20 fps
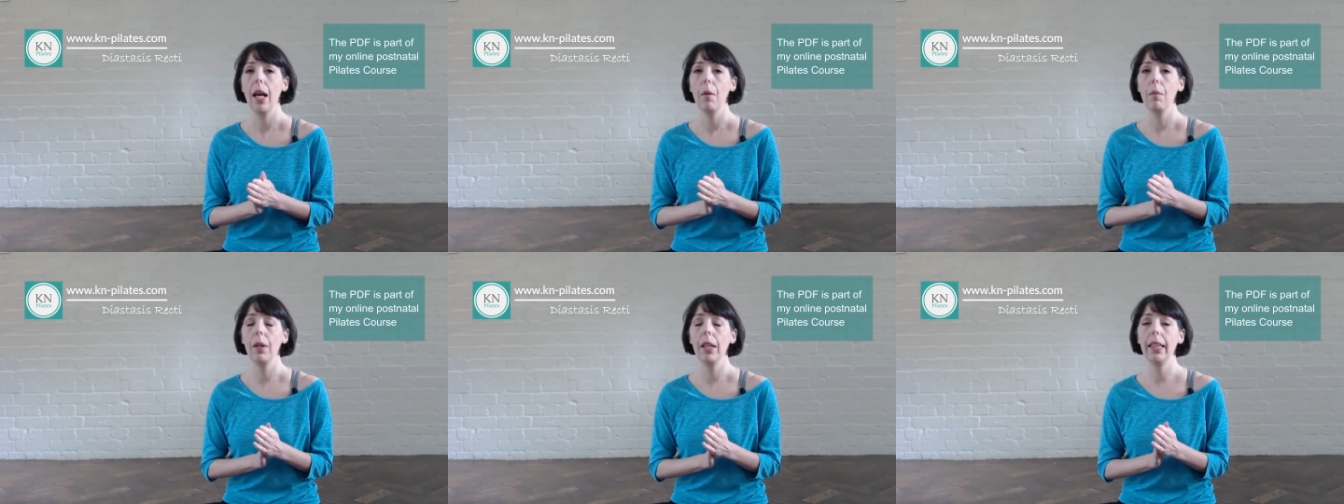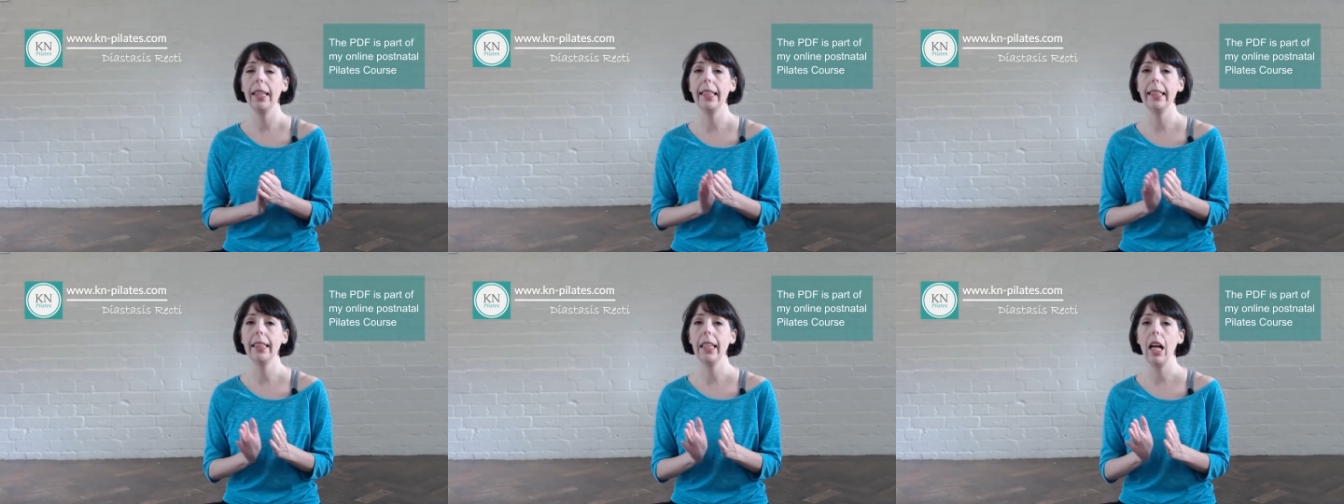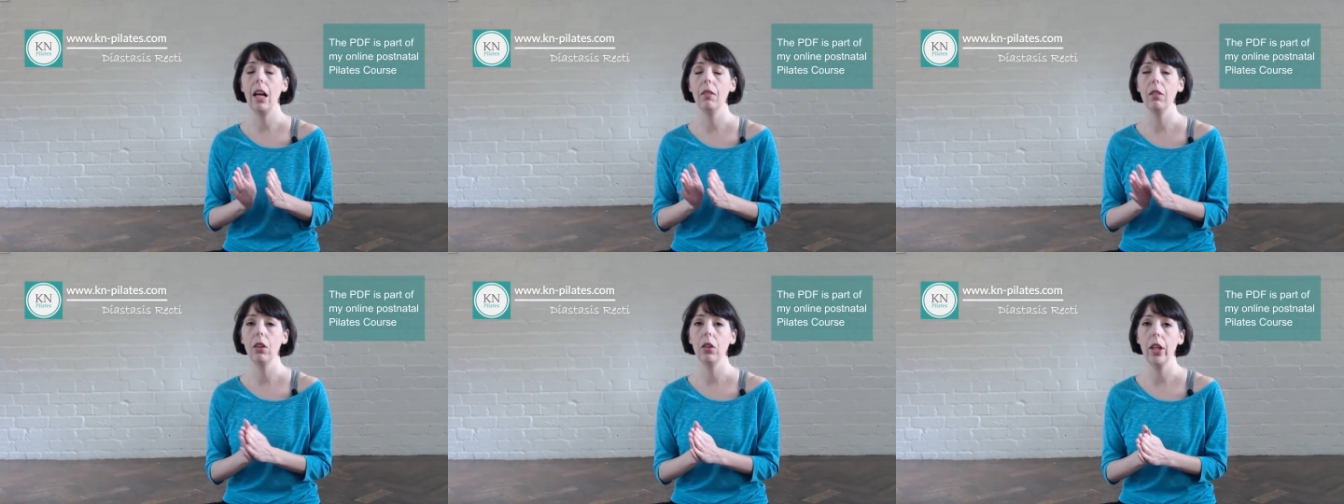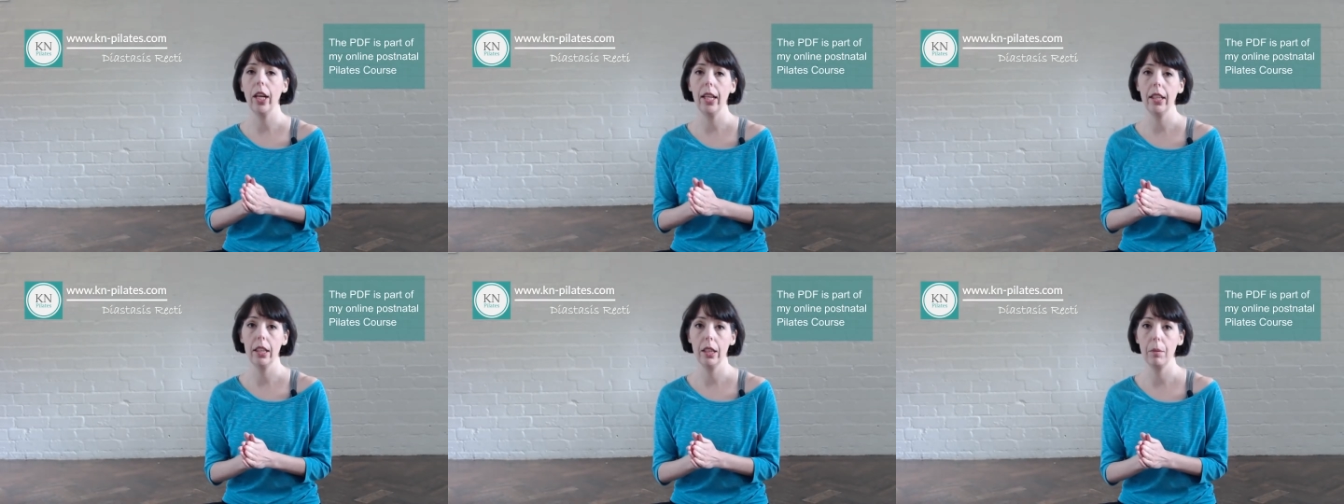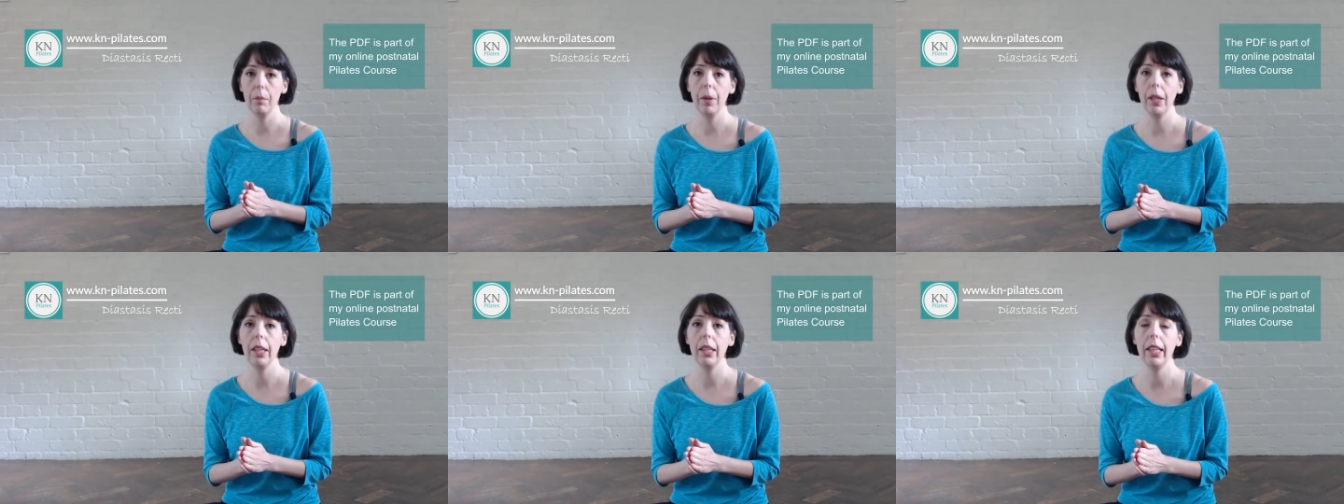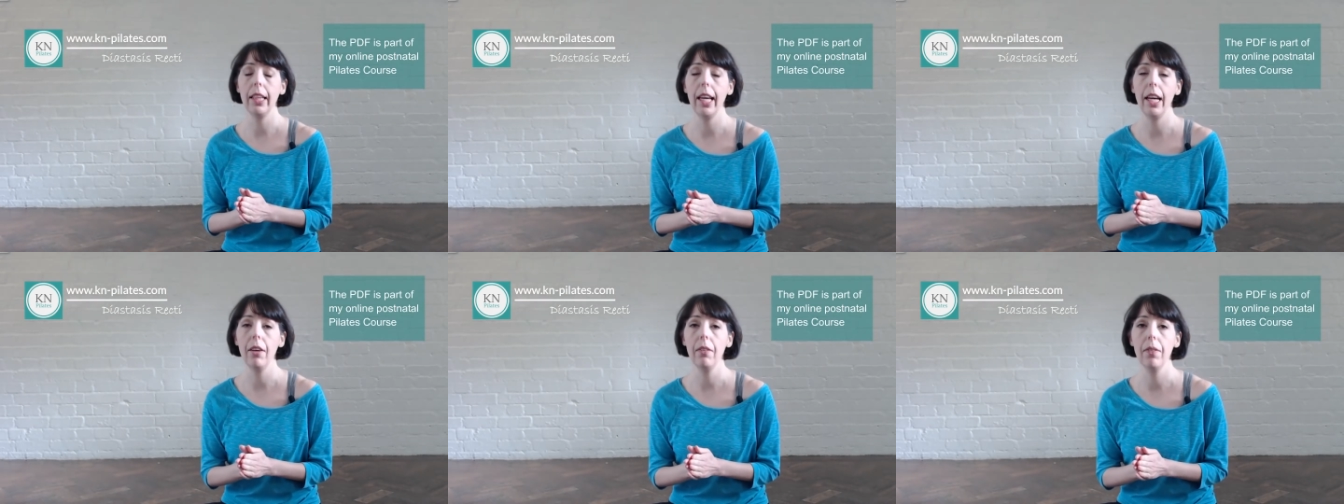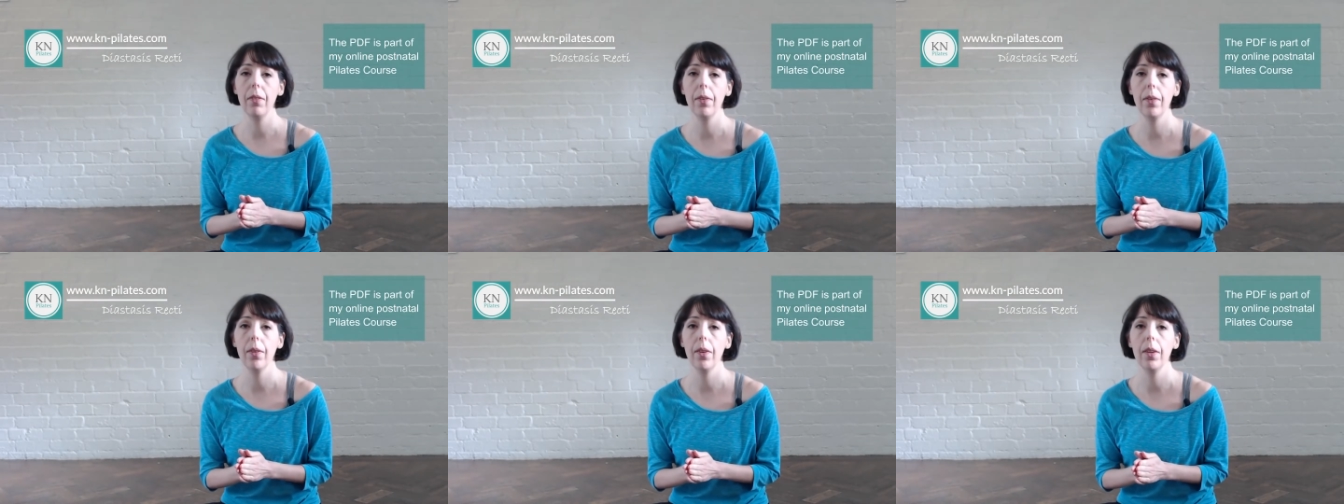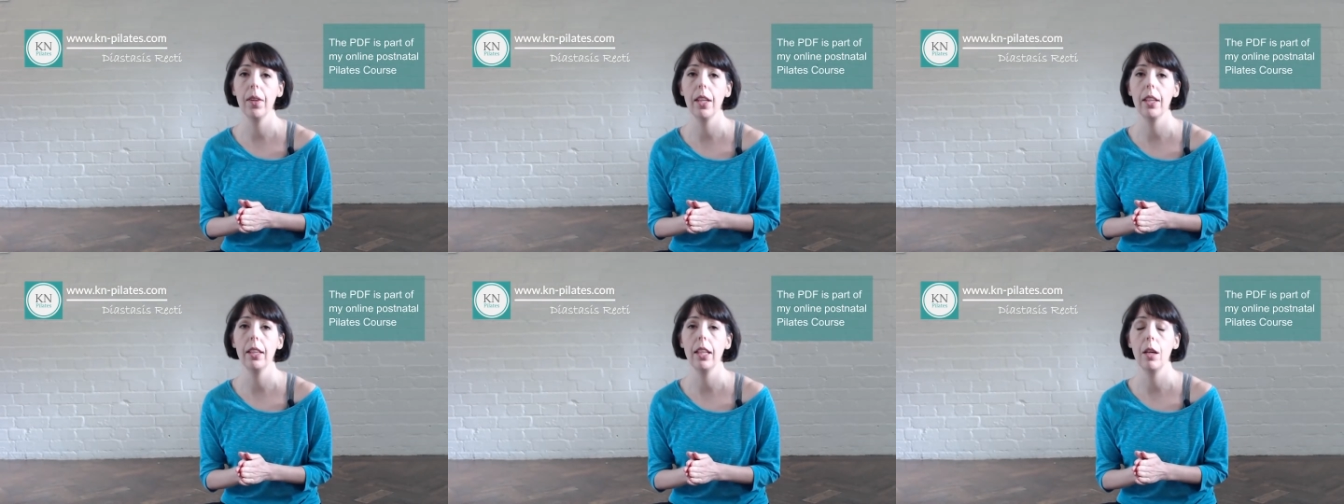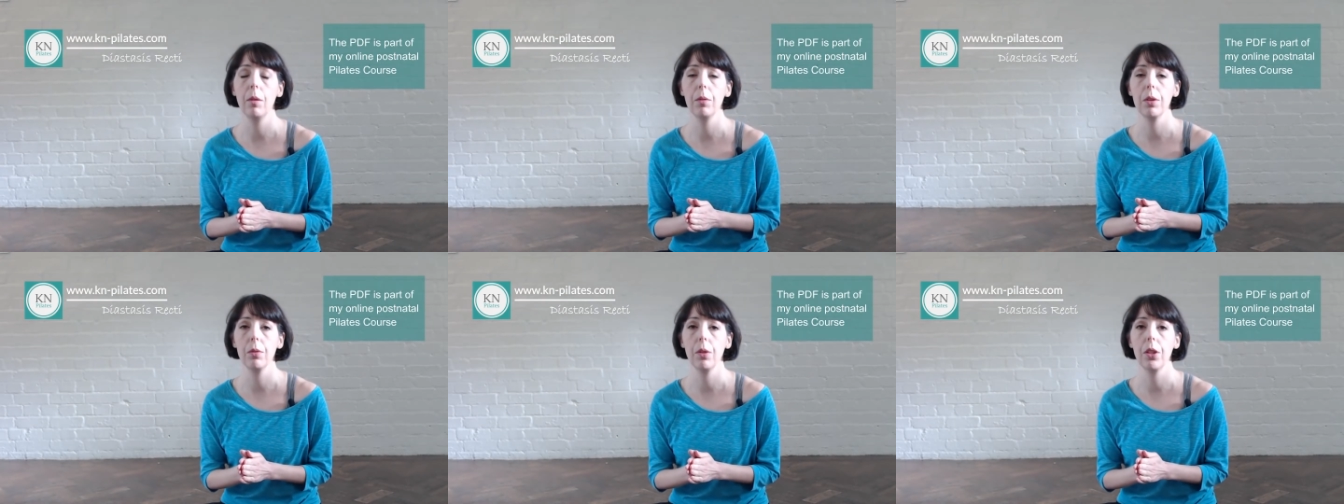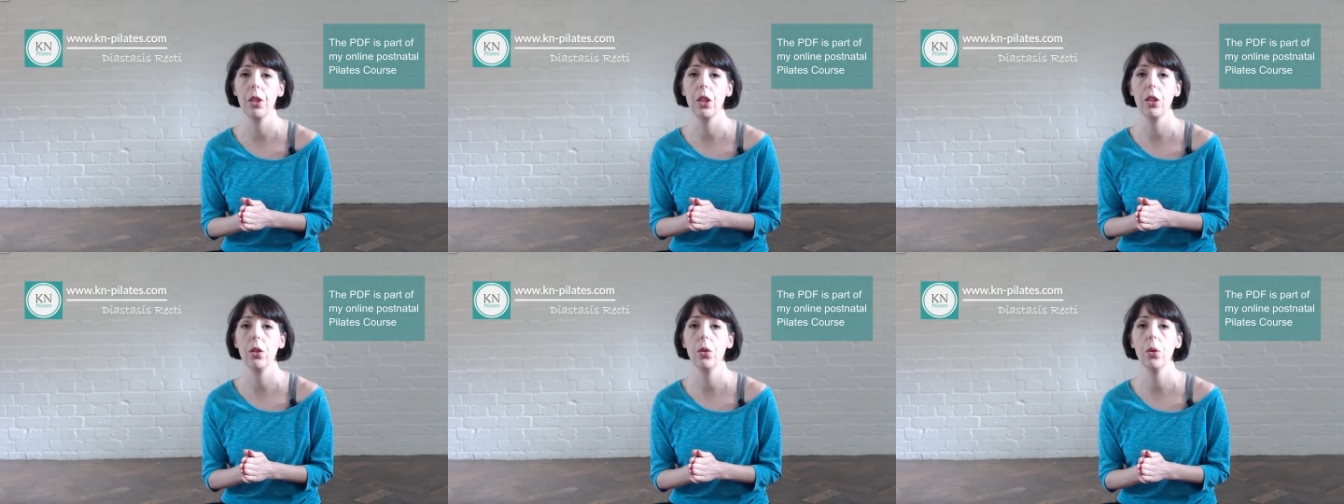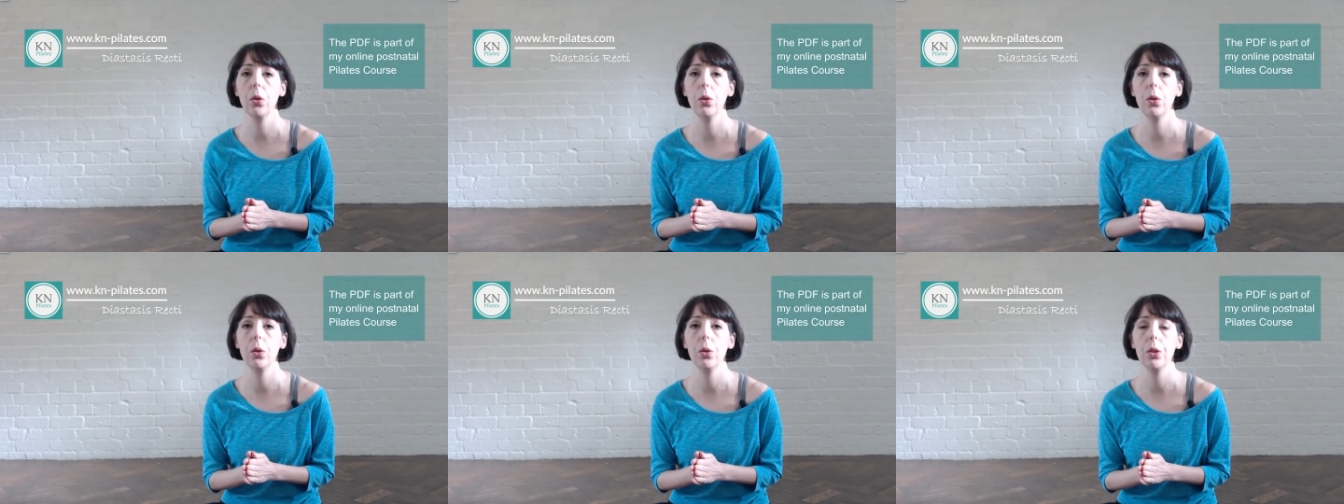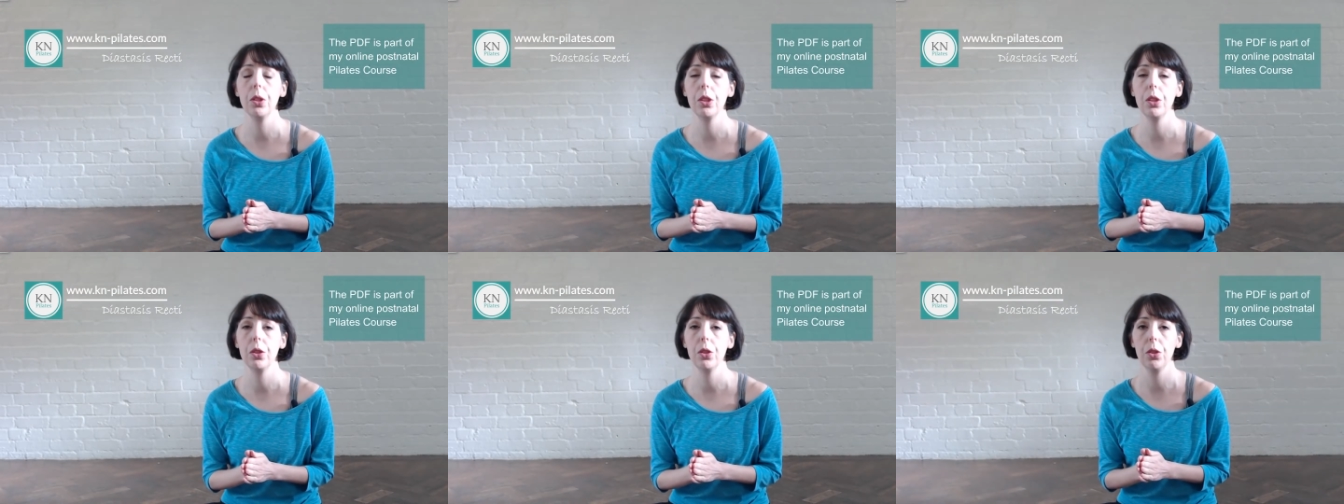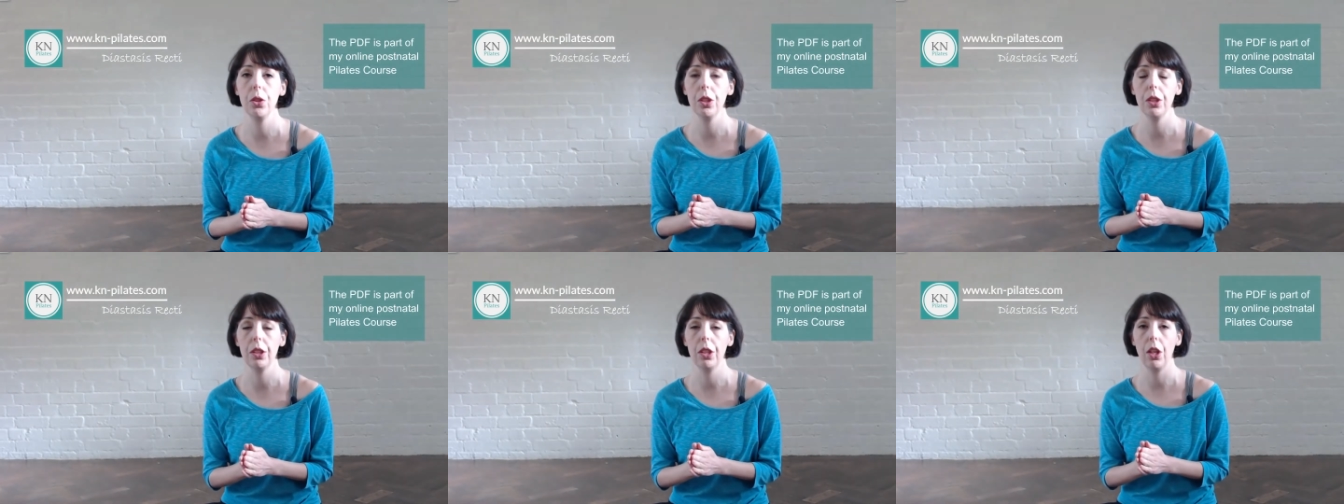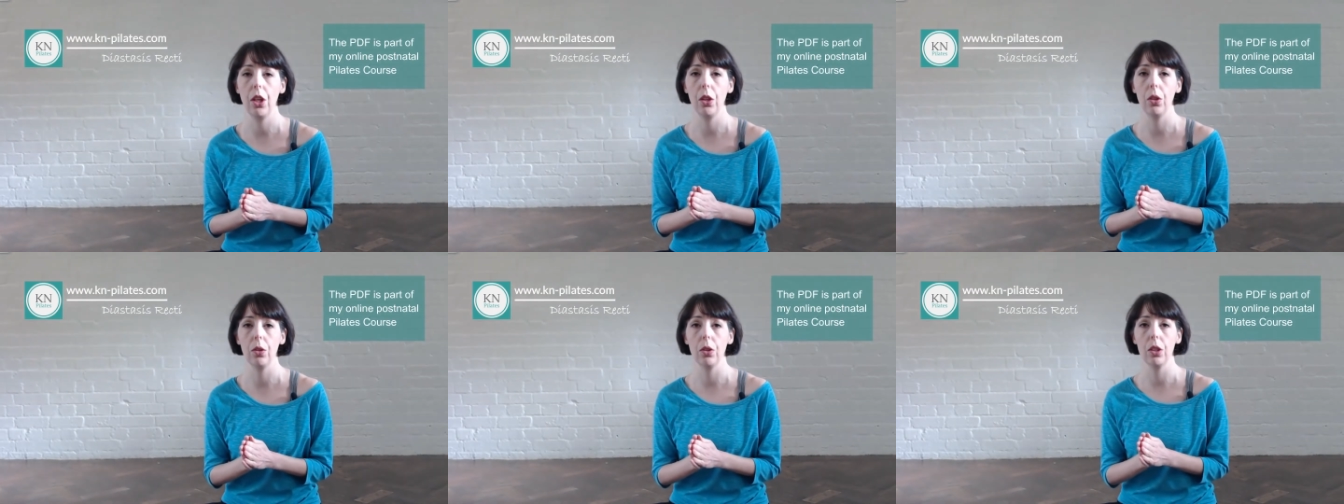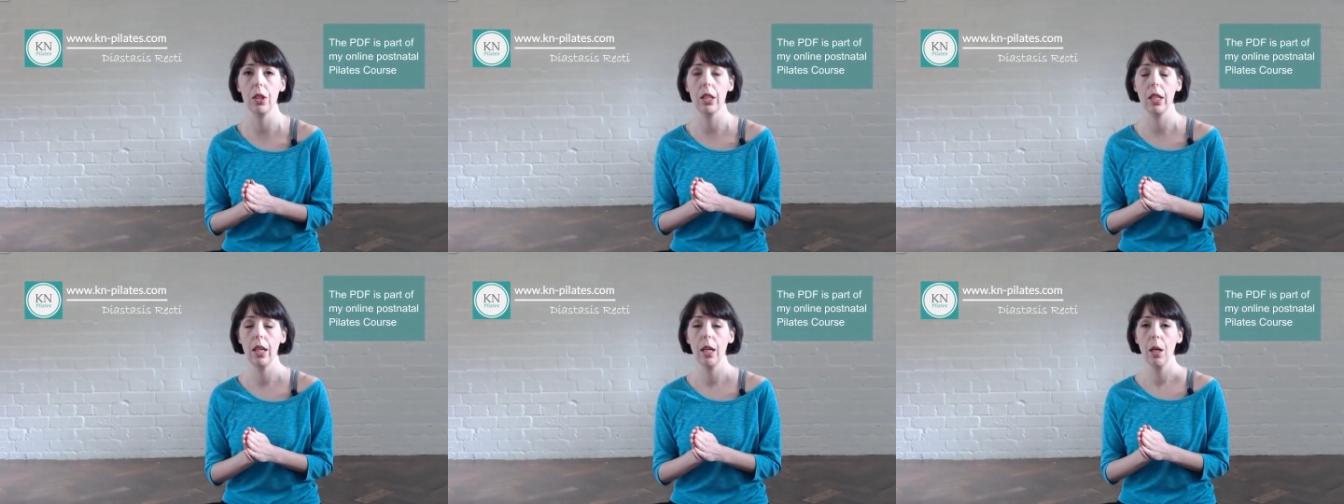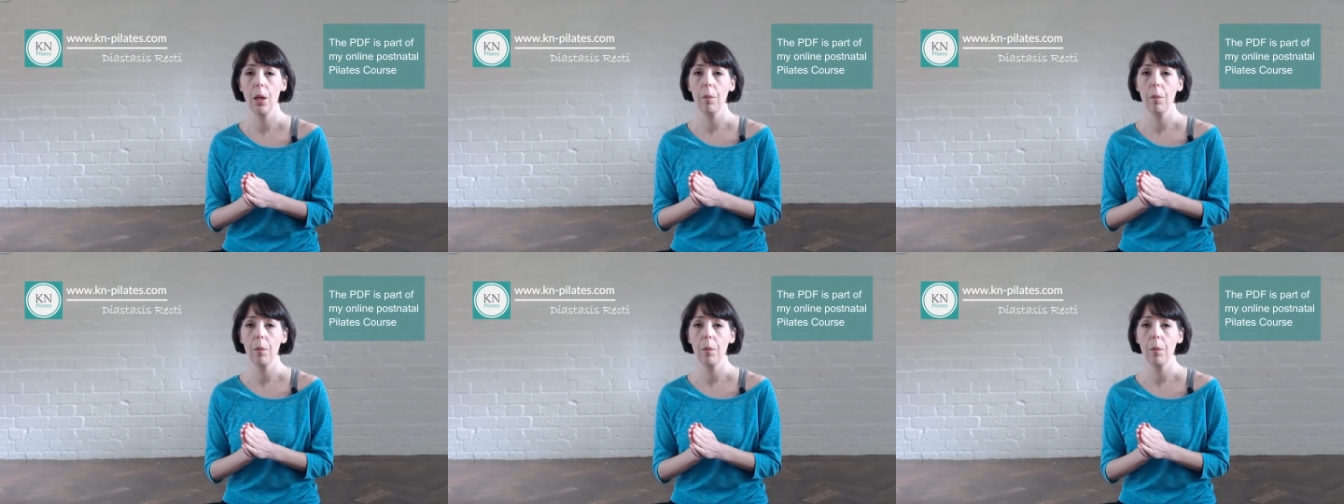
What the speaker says: please have a look at the PDF that comes with your course, do's and don'ts,